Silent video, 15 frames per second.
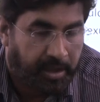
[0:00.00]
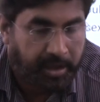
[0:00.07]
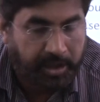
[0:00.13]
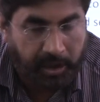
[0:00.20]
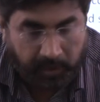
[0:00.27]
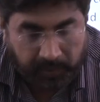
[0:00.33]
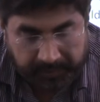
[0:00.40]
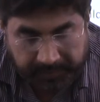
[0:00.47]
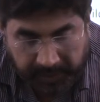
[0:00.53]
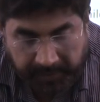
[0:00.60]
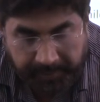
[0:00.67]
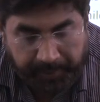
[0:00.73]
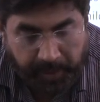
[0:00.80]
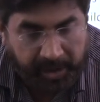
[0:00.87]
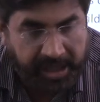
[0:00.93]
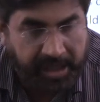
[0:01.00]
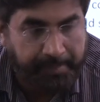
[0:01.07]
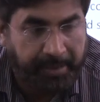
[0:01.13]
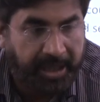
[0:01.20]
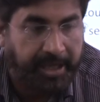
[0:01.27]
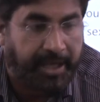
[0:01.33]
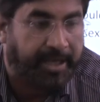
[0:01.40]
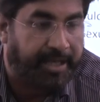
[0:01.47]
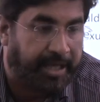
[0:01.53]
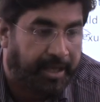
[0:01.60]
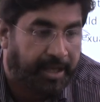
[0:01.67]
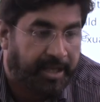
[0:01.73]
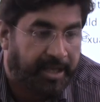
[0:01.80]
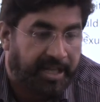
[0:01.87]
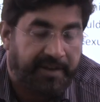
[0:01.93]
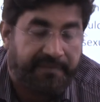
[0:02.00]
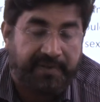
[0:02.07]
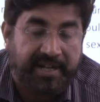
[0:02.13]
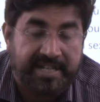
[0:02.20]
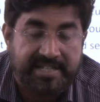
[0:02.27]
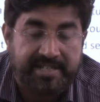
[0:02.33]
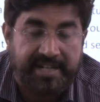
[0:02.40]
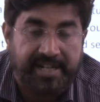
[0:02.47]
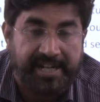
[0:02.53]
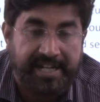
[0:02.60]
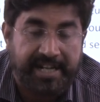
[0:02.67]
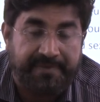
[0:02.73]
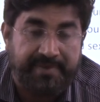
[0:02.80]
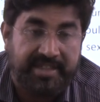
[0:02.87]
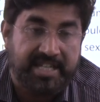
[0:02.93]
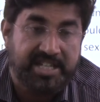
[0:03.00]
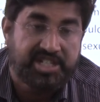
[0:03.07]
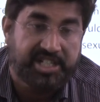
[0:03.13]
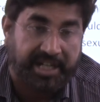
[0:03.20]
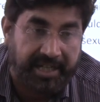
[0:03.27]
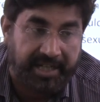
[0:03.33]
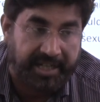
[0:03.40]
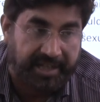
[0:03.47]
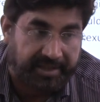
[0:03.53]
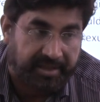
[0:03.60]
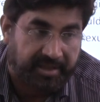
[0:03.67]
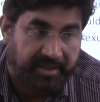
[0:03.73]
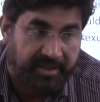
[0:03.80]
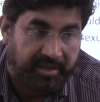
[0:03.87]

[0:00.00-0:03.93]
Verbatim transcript: Now, important part again, if it is related with the gender,